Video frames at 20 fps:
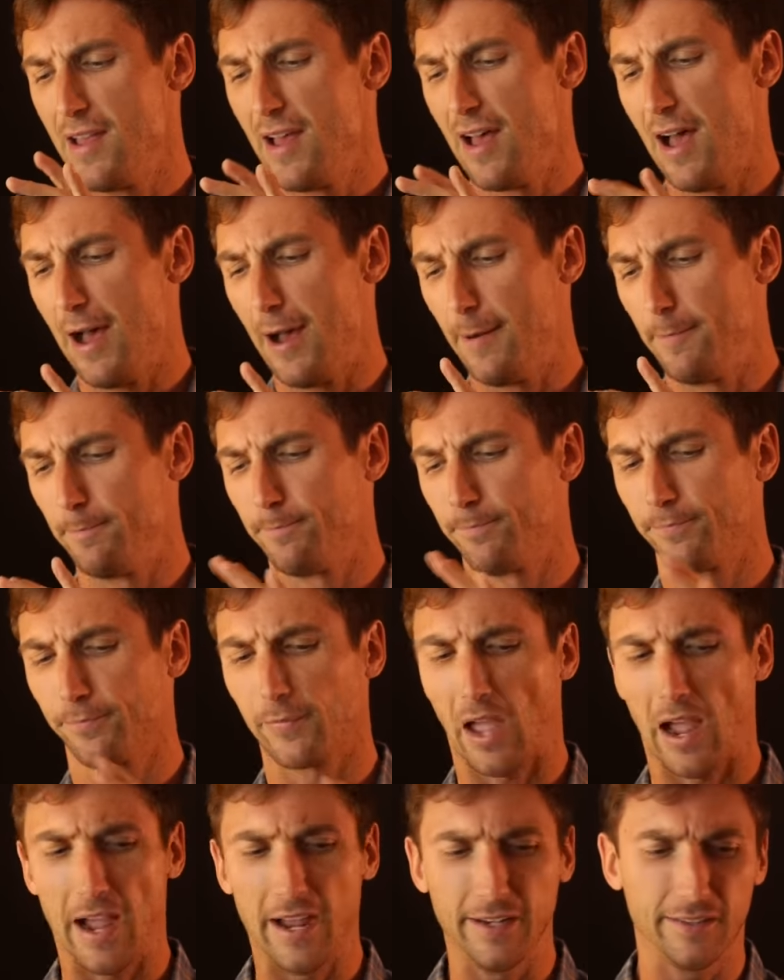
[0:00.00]
Um,
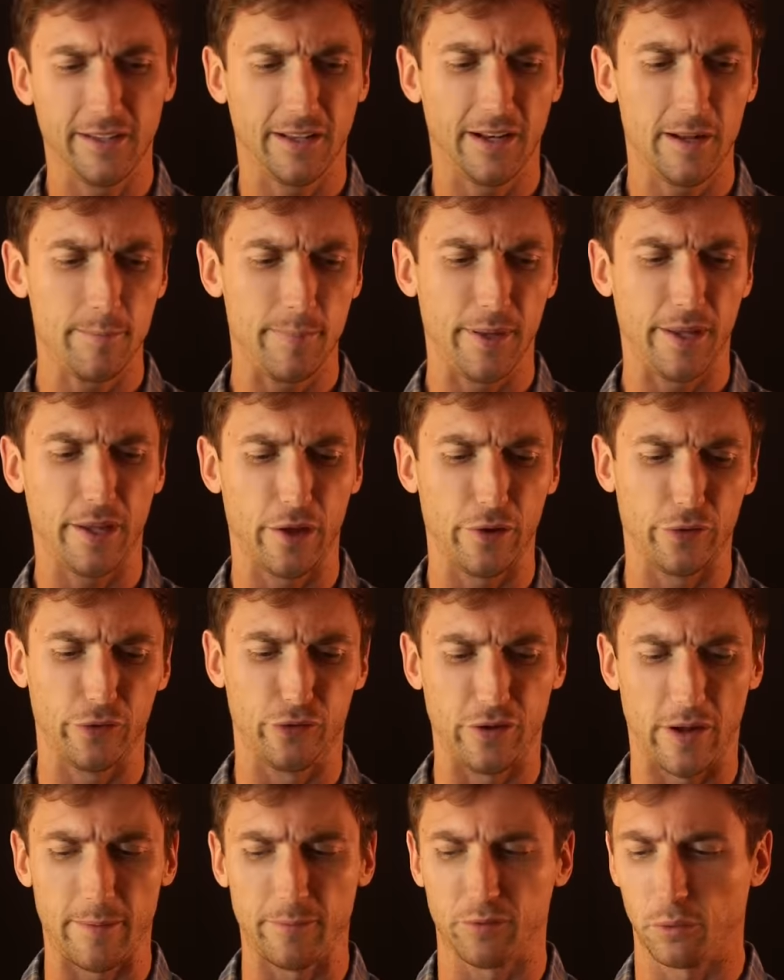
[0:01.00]
I did it because
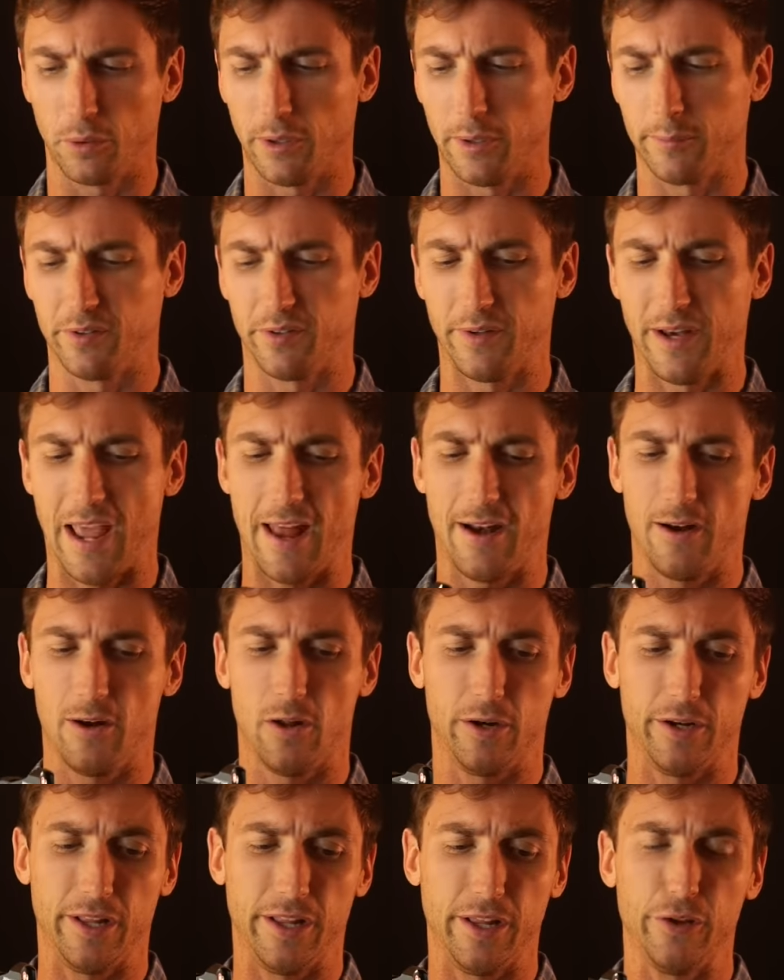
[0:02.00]
James Williamson had it
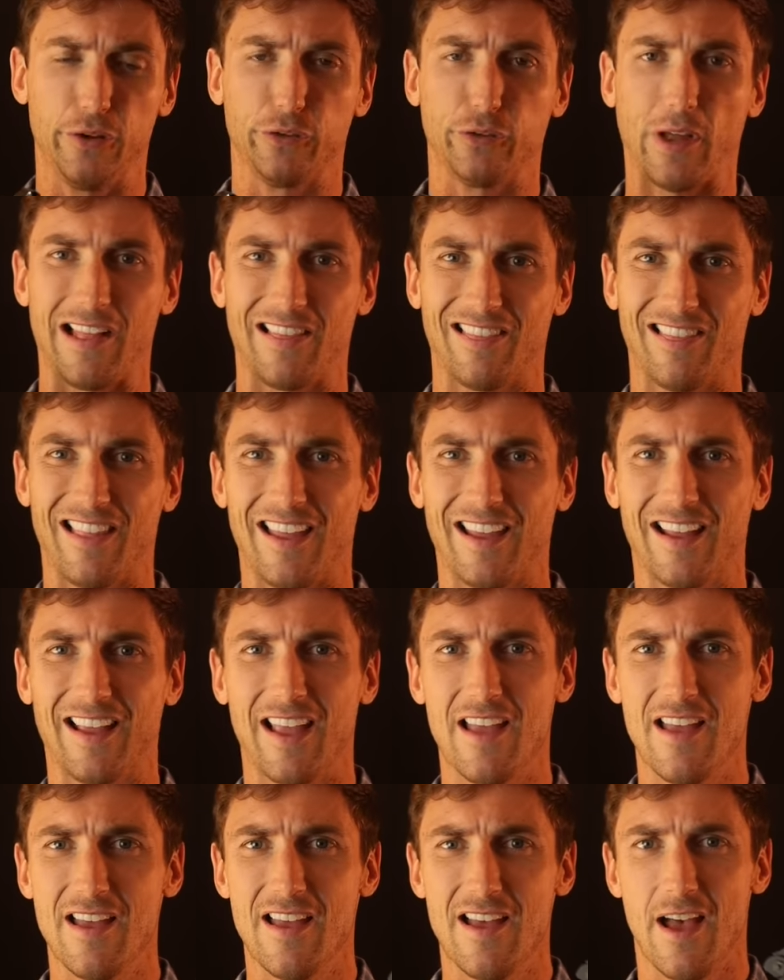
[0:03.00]
on his. I
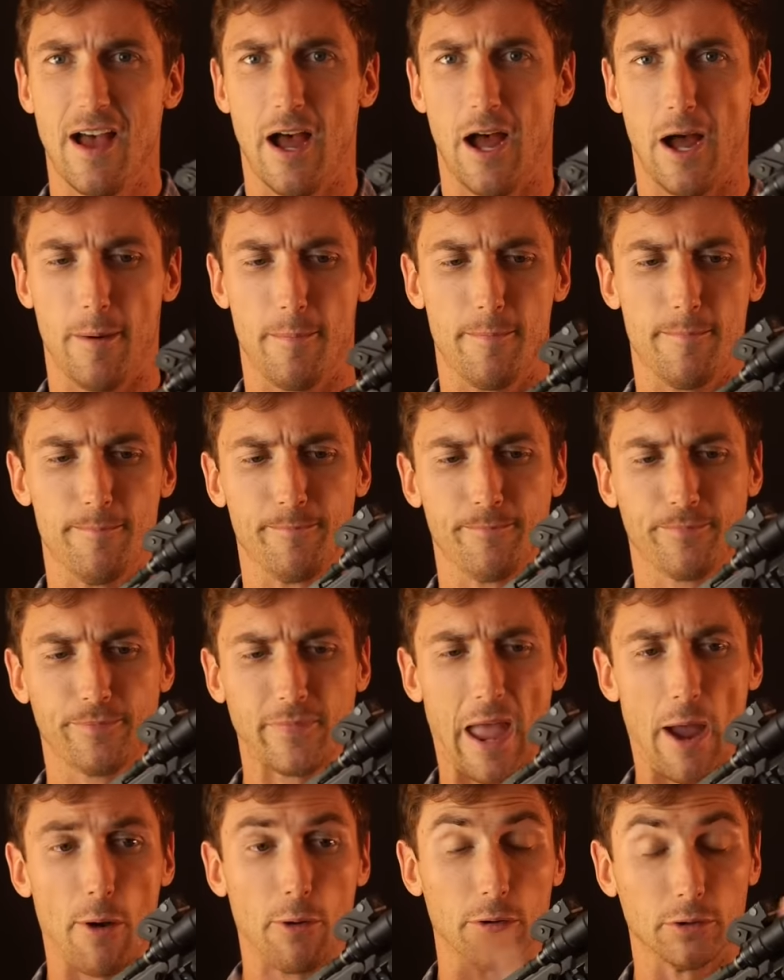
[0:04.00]
like um,
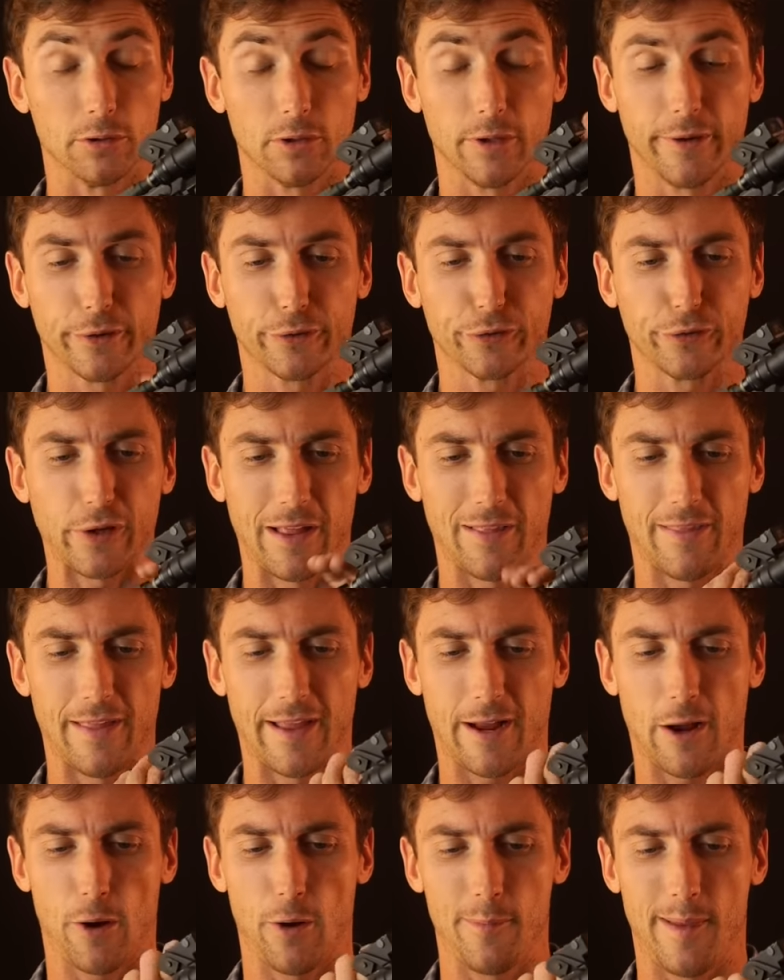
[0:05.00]
how it looks. I
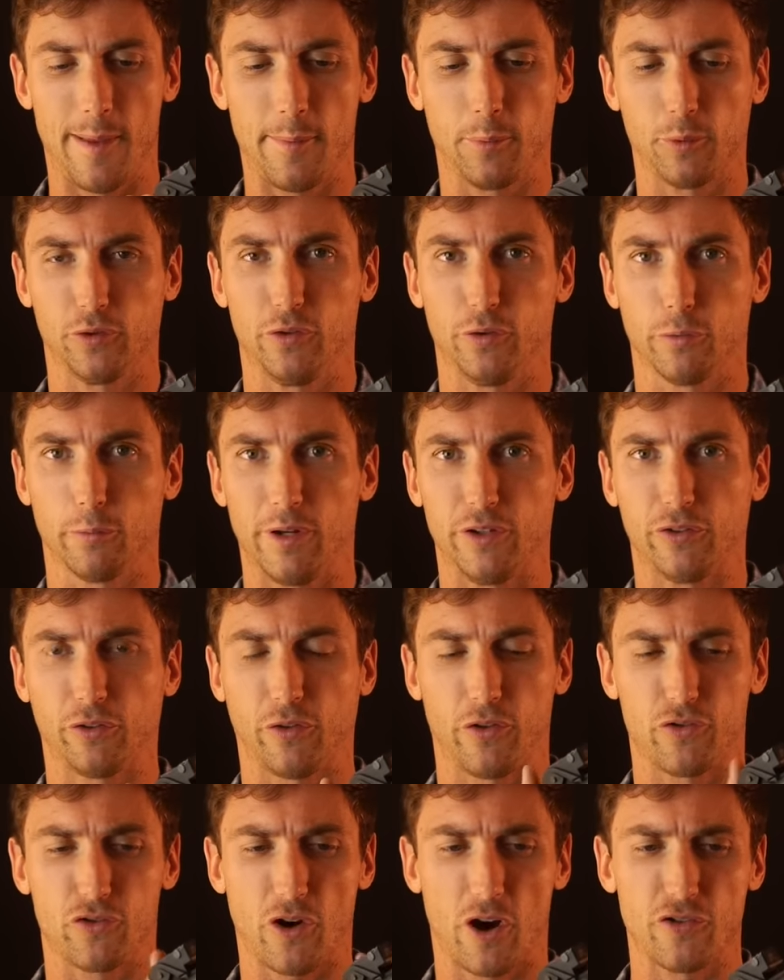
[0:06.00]
like how I'm able to reach
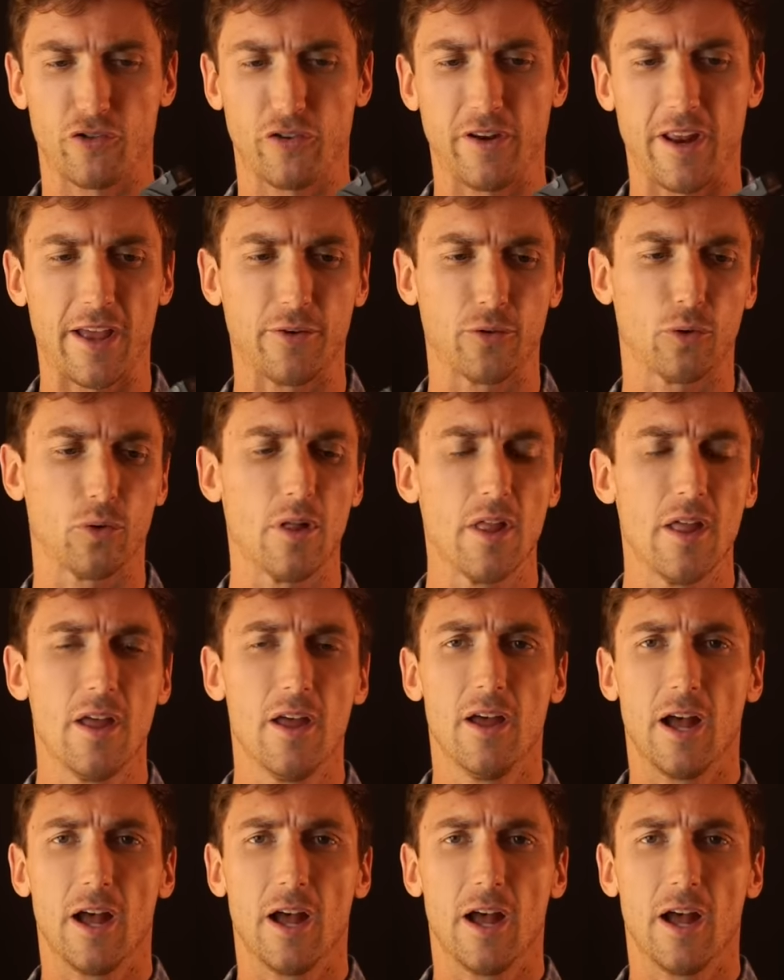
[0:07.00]
the charging handle.